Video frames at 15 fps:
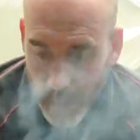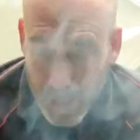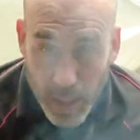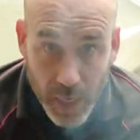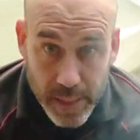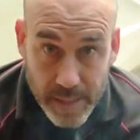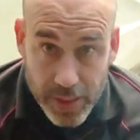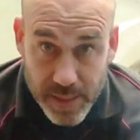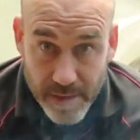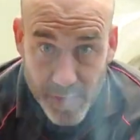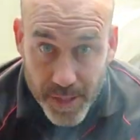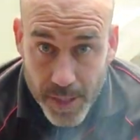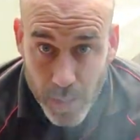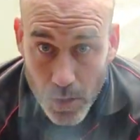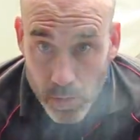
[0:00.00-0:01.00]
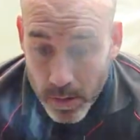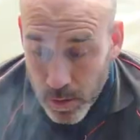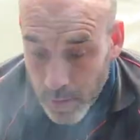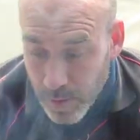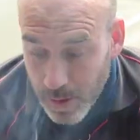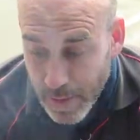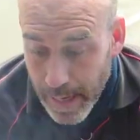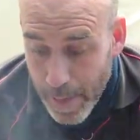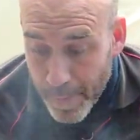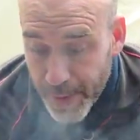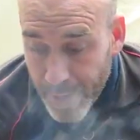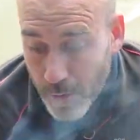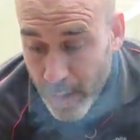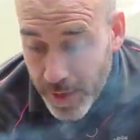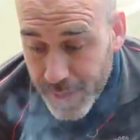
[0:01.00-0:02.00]
Guys, give it a go. Let me
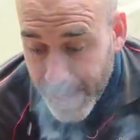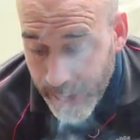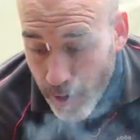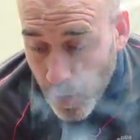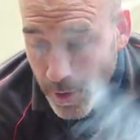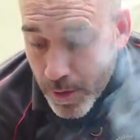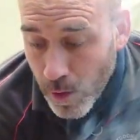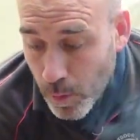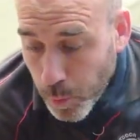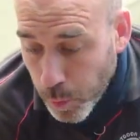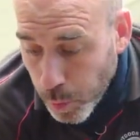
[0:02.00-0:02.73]
know how you get on.